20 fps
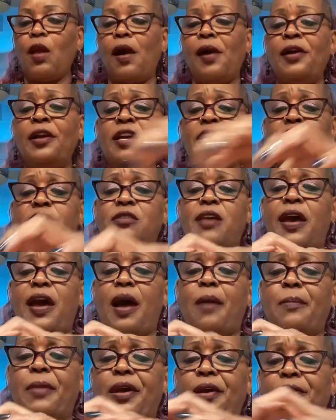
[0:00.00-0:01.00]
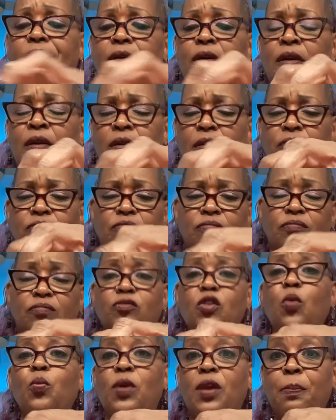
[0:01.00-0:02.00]
he stabbed me
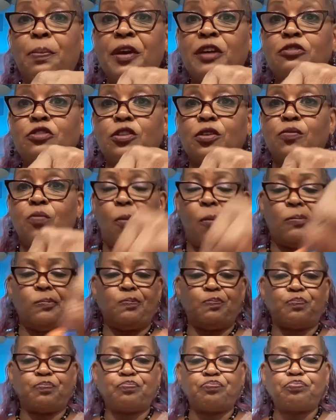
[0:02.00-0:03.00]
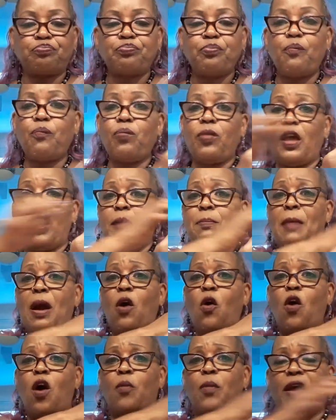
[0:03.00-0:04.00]
with a pencil in my
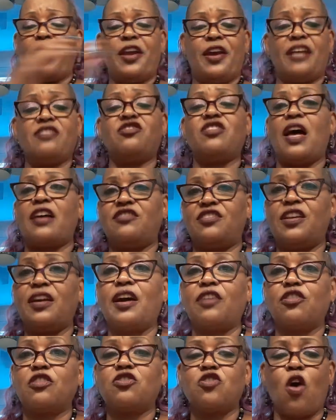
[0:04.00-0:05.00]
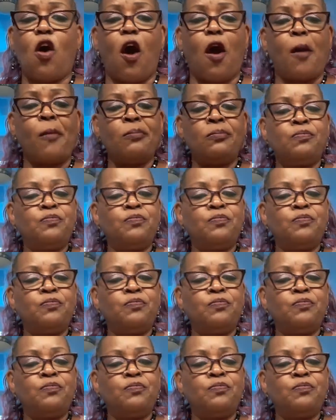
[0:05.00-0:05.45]
arm right here. I see I got the scar.